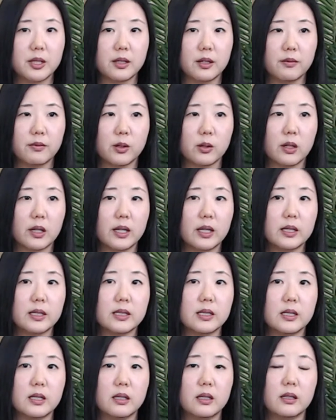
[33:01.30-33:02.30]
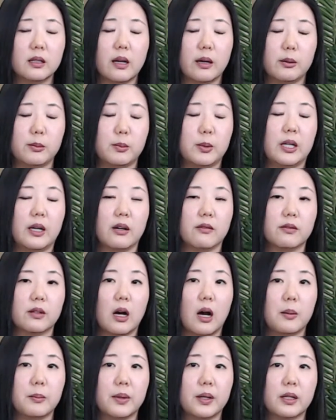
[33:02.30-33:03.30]
if your EAD AP have
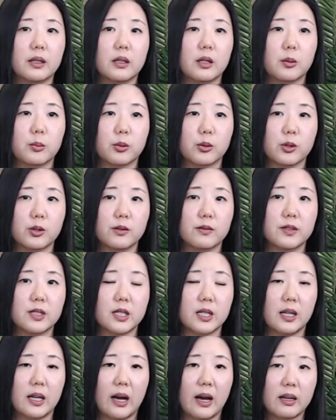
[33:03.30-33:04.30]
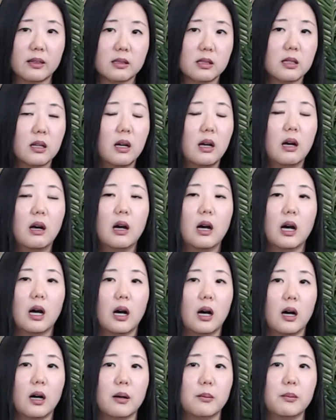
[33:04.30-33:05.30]
not been approved yet,
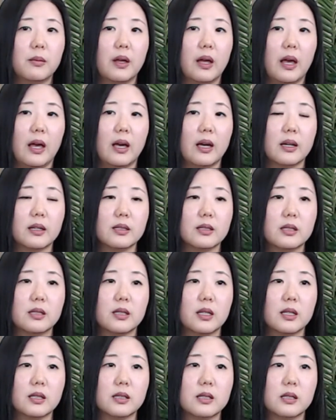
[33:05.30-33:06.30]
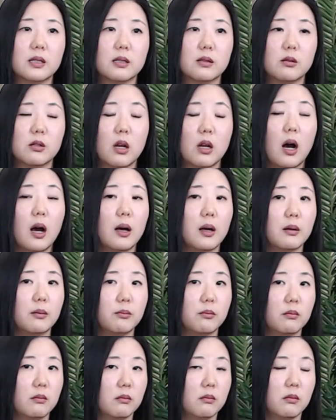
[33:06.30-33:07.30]
and
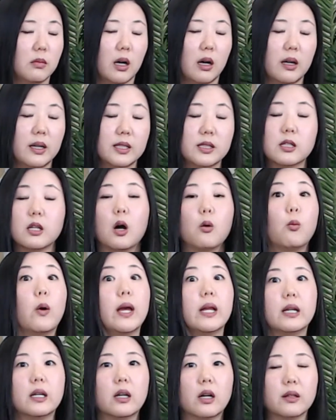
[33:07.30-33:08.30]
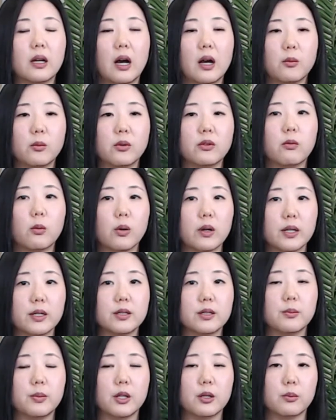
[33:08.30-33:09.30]
it's not waiting on the I-140
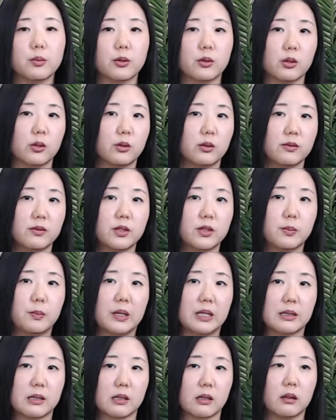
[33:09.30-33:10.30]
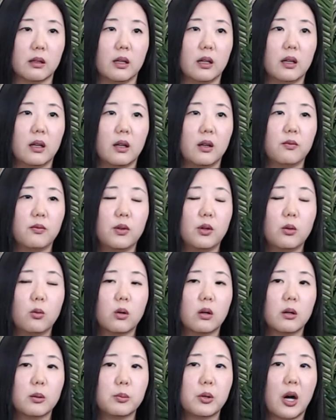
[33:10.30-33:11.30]
to be approved, basically. If
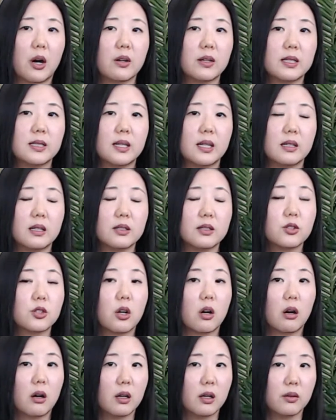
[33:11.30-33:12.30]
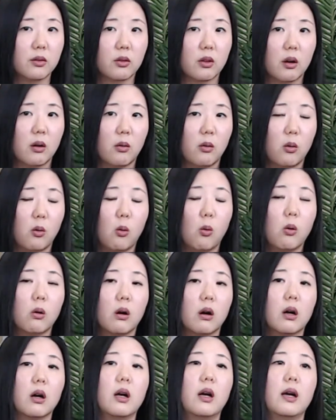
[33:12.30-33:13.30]
your priority date is current, though,
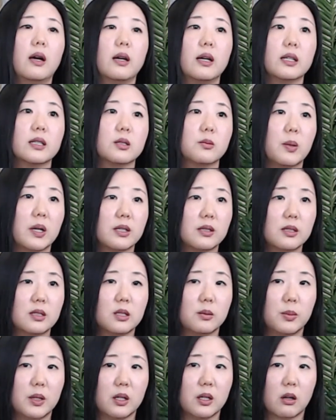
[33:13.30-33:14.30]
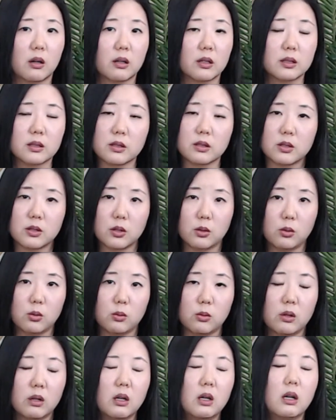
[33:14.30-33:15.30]
or expected to be current soon,